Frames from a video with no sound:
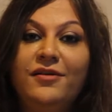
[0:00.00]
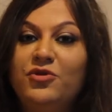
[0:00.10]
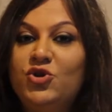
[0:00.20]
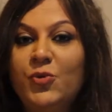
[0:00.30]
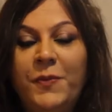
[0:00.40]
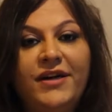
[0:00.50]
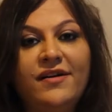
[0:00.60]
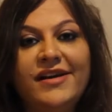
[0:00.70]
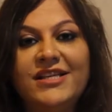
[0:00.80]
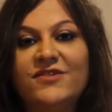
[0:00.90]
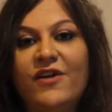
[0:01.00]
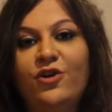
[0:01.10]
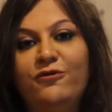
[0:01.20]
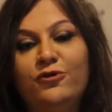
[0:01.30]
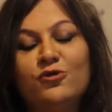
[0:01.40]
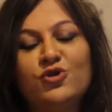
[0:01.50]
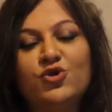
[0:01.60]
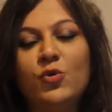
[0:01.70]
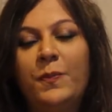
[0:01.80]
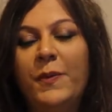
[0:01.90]
Jupiter is one of those
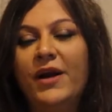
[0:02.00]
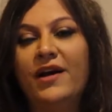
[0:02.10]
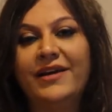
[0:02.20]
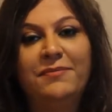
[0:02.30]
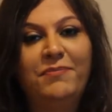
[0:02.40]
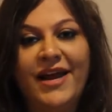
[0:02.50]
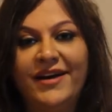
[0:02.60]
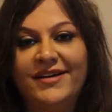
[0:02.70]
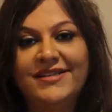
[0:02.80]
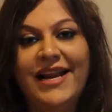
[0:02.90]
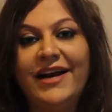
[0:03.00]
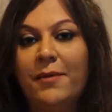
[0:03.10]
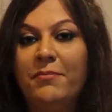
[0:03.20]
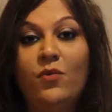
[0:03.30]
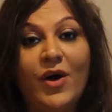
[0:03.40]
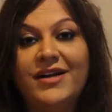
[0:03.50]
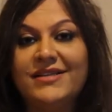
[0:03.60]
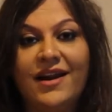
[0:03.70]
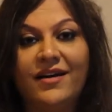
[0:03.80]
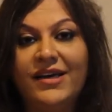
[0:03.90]
super lucky planets. Like number one is
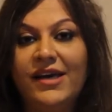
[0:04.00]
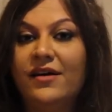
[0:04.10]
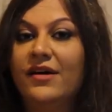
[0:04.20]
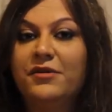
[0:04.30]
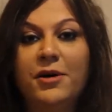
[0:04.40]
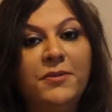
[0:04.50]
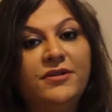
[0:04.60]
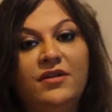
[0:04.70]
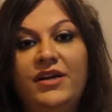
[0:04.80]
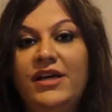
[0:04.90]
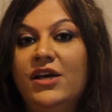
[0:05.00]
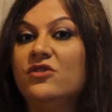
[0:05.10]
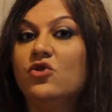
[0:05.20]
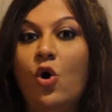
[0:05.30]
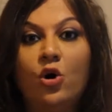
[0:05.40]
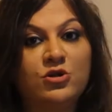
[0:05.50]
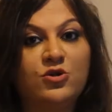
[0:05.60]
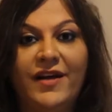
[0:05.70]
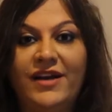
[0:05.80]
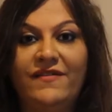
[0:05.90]
lucky, number three is
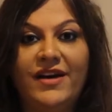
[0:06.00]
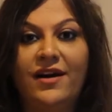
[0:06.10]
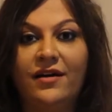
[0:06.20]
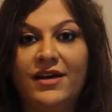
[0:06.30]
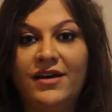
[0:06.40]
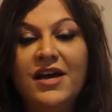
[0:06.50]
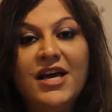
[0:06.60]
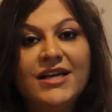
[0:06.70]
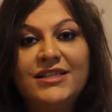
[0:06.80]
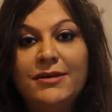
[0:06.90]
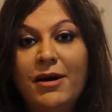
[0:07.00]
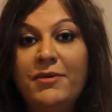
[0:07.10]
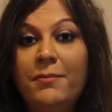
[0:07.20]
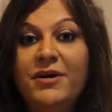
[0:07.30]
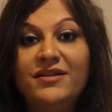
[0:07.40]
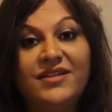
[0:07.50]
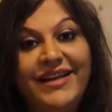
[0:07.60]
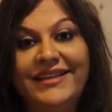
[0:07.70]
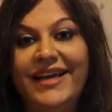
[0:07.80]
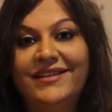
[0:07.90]
also very, very lucky. Jab hum number
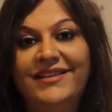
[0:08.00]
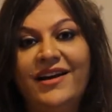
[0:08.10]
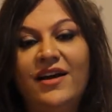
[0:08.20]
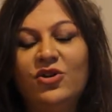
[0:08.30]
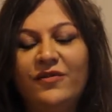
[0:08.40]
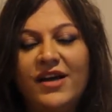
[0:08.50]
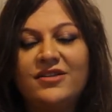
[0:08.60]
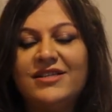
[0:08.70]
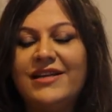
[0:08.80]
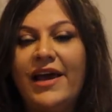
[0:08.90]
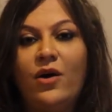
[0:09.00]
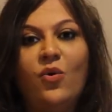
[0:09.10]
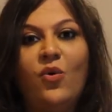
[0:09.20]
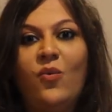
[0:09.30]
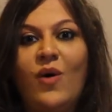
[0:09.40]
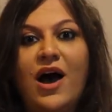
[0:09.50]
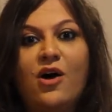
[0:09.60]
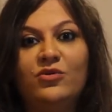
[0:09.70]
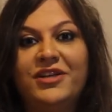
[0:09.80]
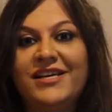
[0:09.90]
three dekhte hai na, toh we are just like, oh
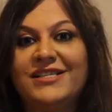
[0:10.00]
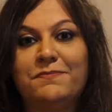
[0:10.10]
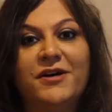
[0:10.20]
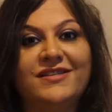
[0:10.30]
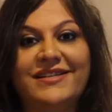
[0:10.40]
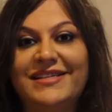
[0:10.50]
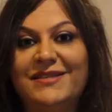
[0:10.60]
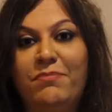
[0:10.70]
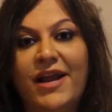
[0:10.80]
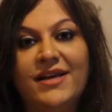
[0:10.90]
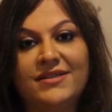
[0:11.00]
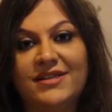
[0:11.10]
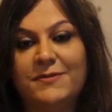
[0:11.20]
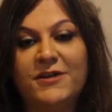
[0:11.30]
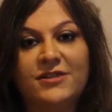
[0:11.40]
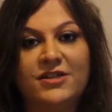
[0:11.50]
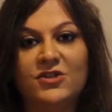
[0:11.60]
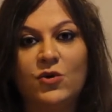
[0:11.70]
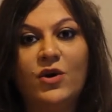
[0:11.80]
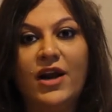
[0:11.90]
wow, this person is blessed, this person is
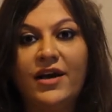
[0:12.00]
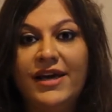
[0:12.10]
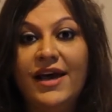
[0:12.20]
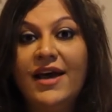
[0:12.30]
so lucky.